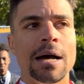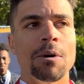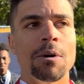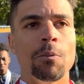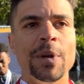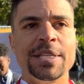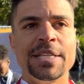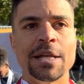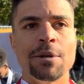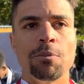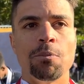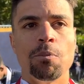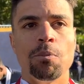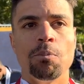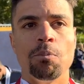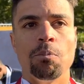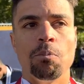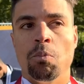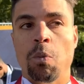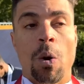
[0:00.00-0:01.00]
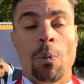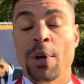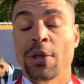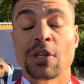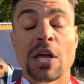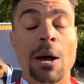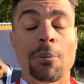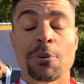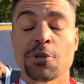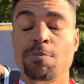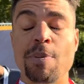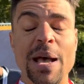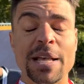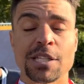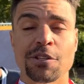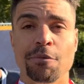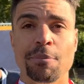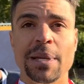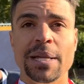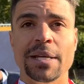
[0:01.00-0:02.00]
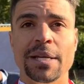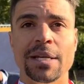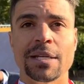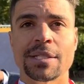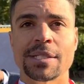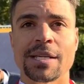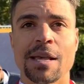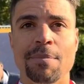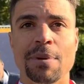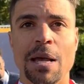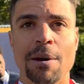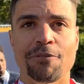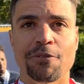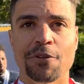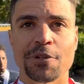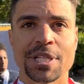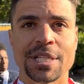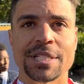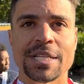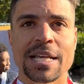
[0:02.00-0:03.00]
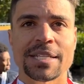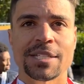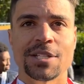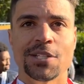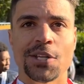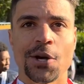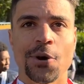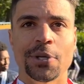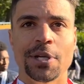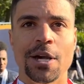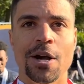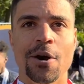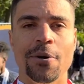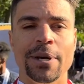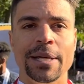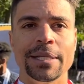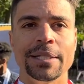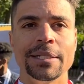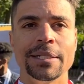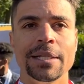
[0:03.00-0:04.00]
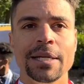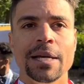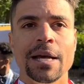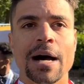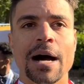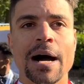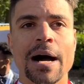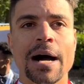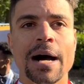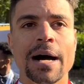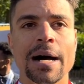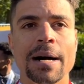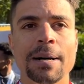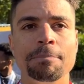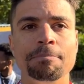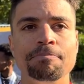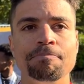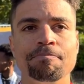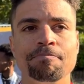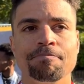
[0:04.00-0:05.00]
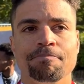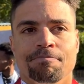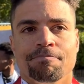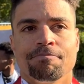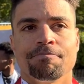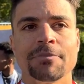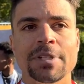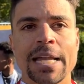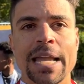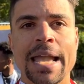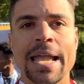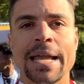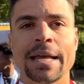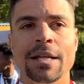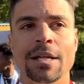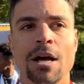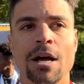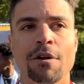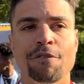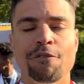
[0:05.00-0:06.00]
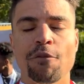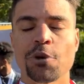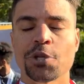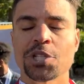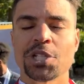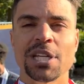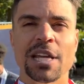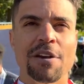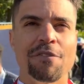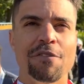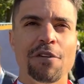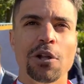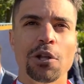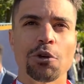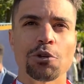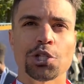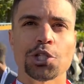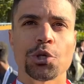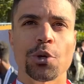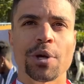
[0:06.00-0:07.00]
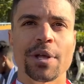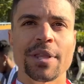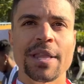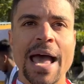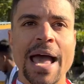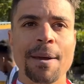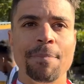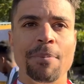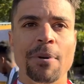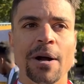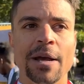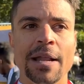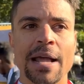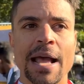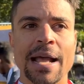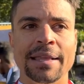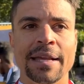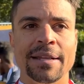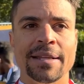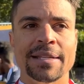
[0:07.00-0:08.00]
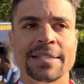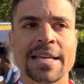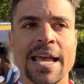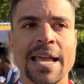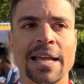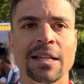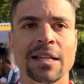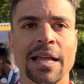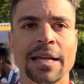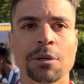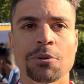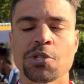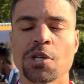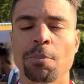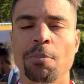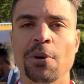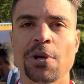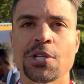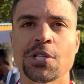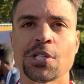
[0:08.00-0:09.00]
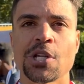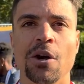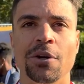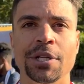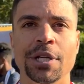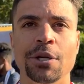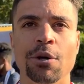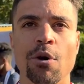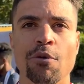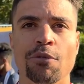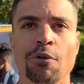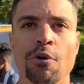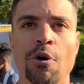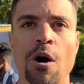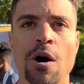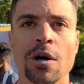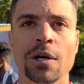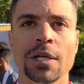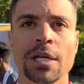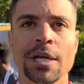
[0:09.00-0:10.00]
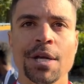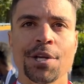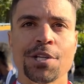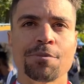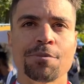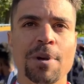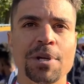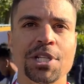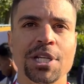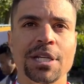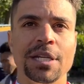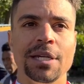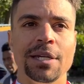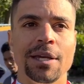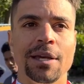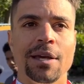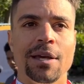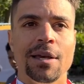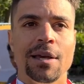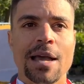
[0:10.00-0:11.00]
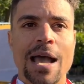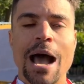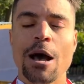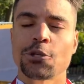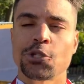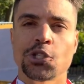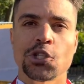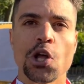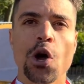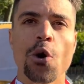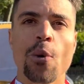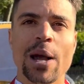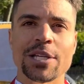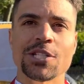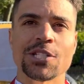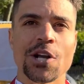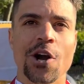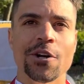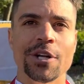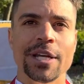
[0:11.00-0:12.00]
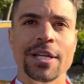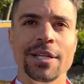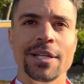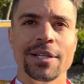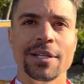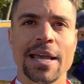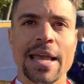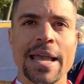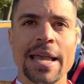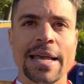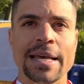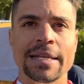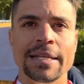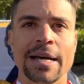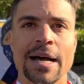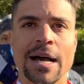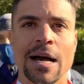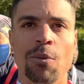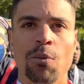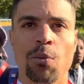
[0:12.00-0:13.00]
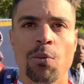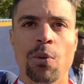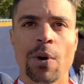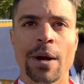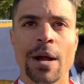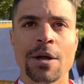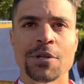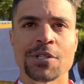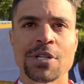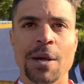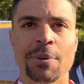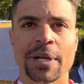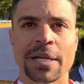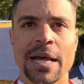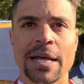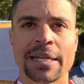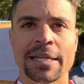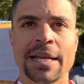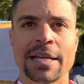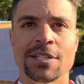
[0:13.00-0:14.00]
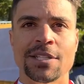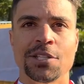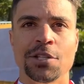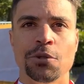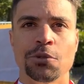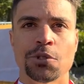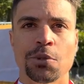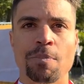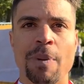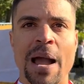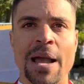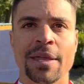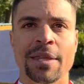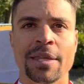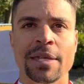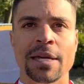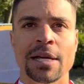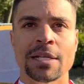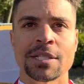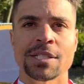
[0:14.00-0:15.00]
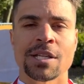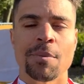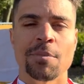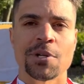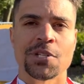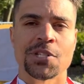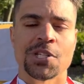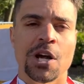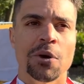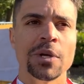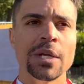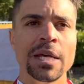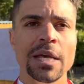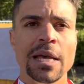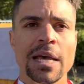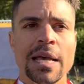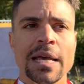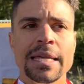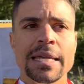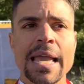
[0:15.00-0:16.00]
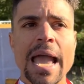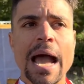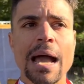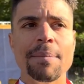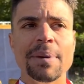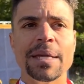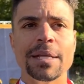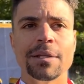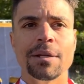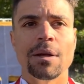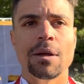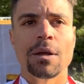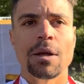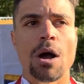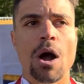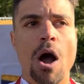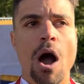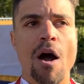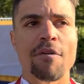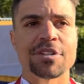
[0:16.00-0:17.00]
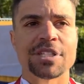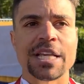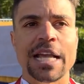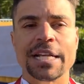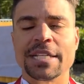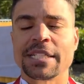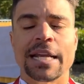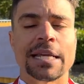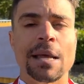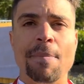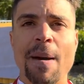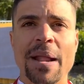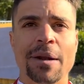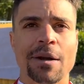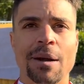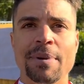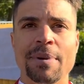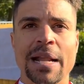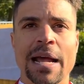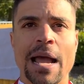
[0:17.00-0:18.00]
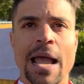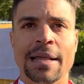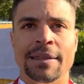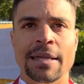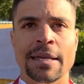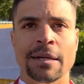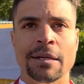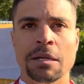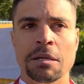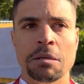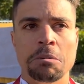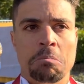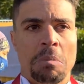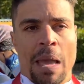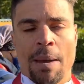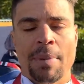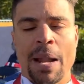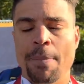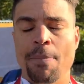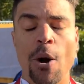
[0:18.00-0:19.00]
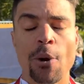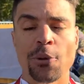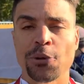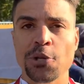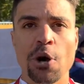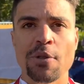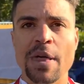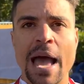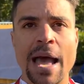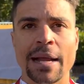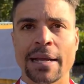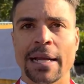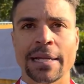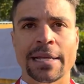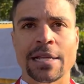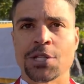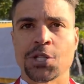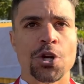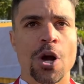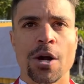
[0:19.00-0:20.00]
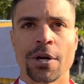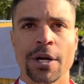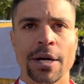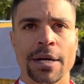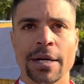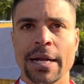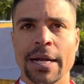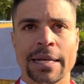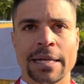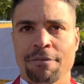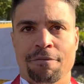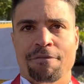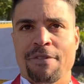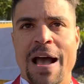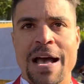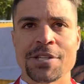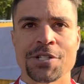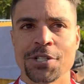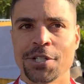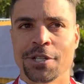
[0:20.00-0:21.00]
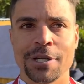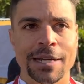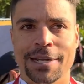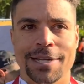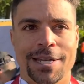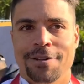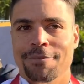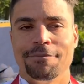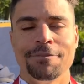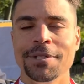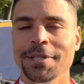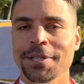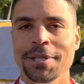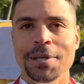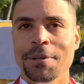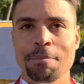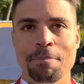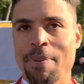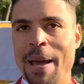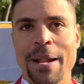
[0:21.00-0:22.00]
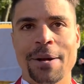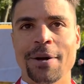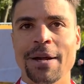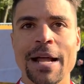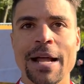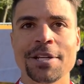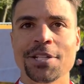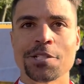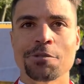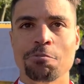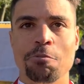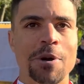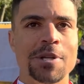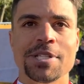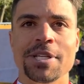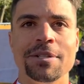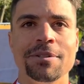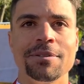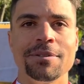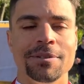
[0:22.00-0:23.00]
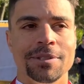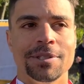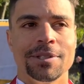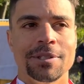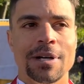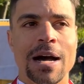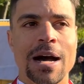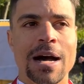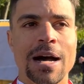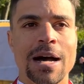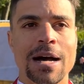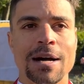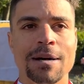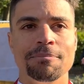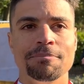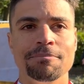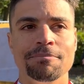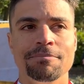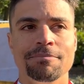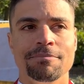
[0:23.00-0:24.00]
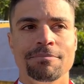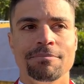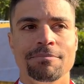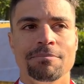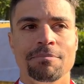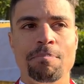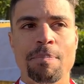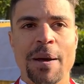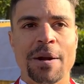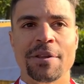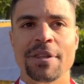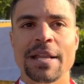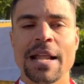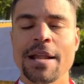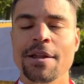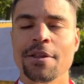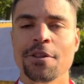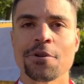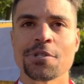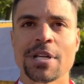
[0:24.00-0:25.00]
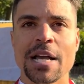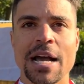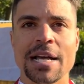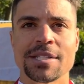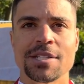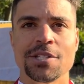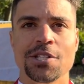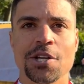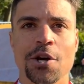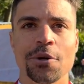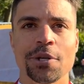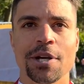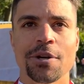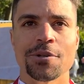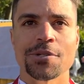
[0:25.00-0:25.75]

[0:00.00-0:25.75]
we did what we thought was best for me to set me up for success in Tokyo, and unfortunately I fell a little short of that, but at the end of the day, like, it was a pretty solid year overall, especially how slow I started and where I was able to kind of get to by the summer. So yeah, I mean, obviously I just got to get better. I mean, I think him and I both know that. I got to get stronger, I got to get faster, I got to get better, and I just wasn't better than any of those guys in Tokyo.